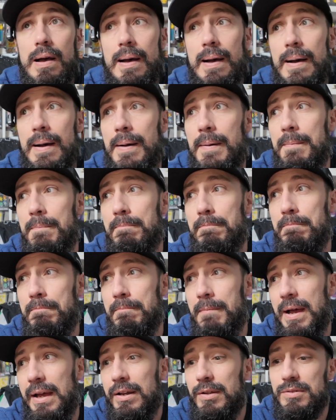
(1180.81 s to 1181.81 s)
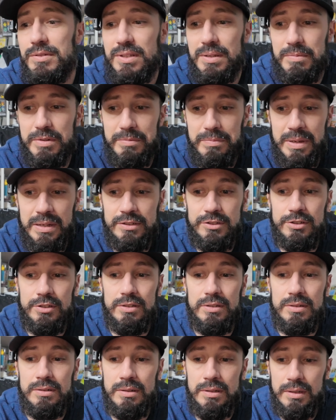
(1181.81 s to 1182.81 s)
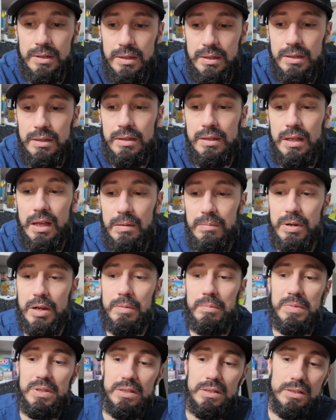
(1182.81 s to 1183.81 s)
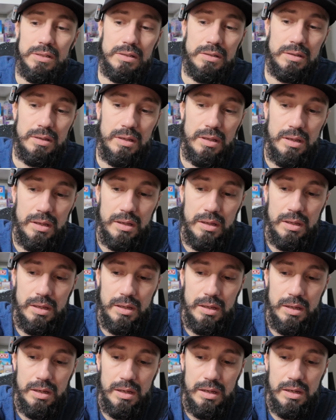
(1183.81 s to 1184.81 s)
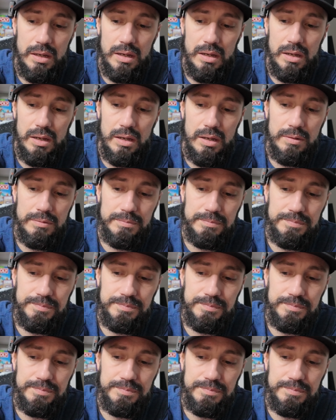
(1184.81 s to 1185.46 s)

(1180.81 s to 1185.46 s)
I know someone mentioned about me uh,